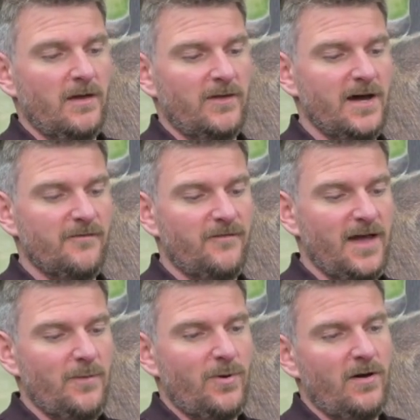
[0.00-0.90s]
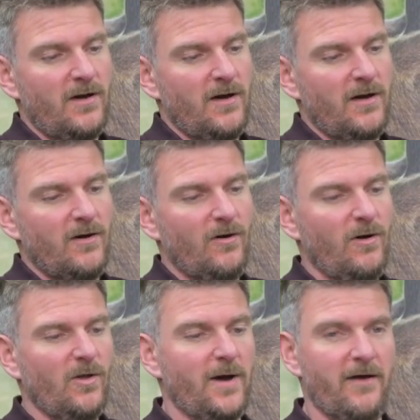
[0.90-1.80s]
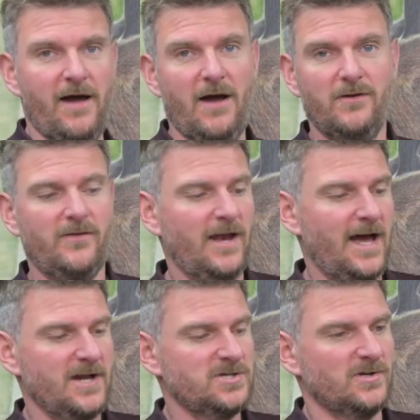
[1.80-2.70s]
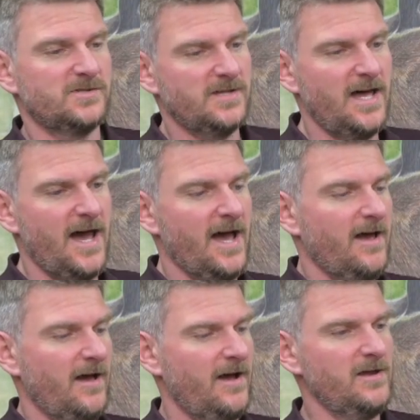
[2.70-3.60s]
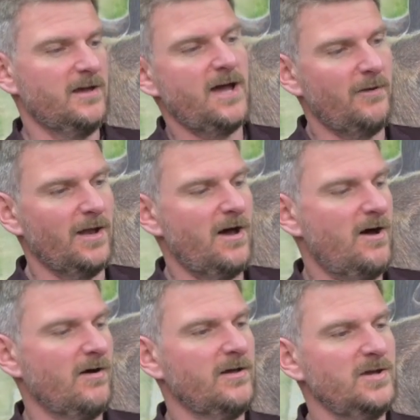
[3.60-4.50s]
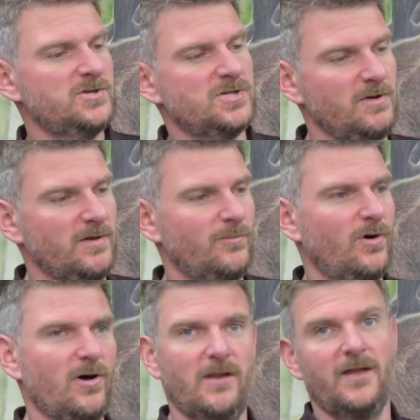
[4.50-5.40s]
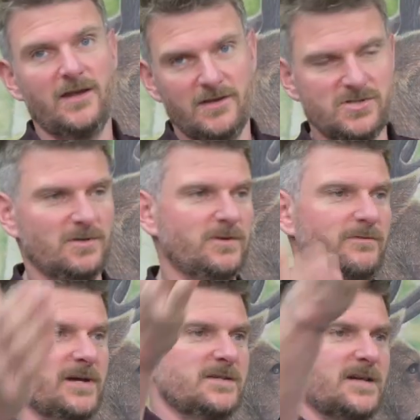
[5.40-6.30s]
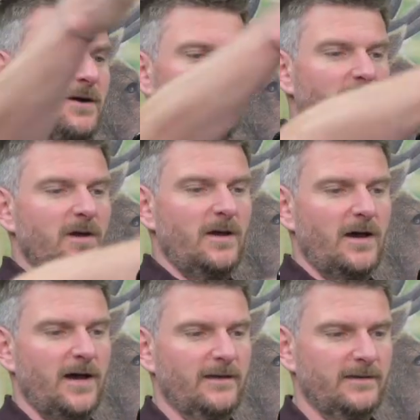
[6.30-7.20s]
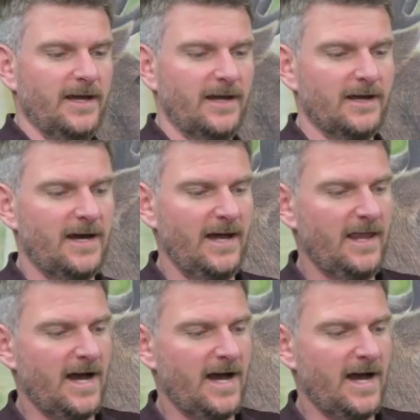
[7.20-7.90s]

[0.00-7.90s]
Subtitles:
they flip all the way around and they latch onto there, and you go along, you shoot them all, and then you shoot the reset one and dink like